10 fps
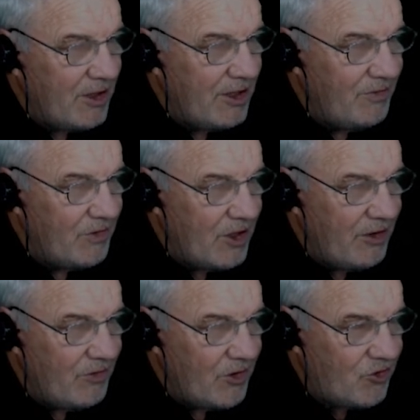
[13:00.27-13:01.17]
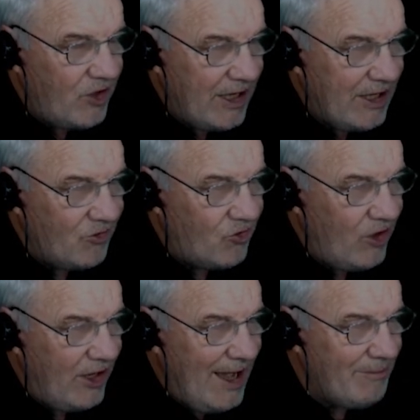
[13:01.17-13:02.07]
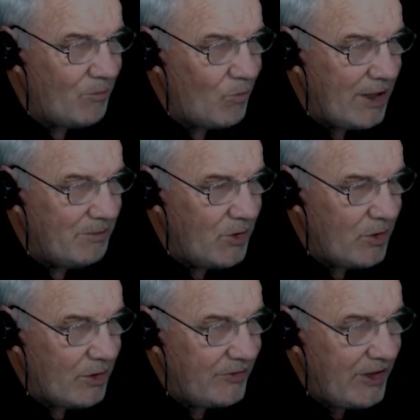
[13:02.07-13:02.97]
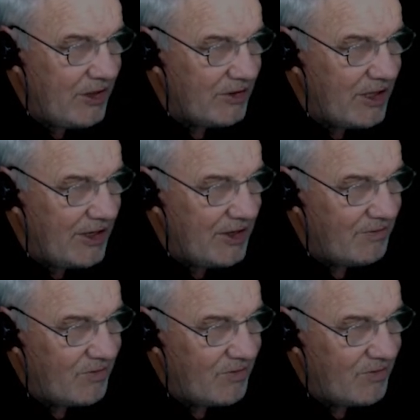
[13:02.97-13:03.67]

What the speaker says: in the second setup, 1 mil. And then I'm going to,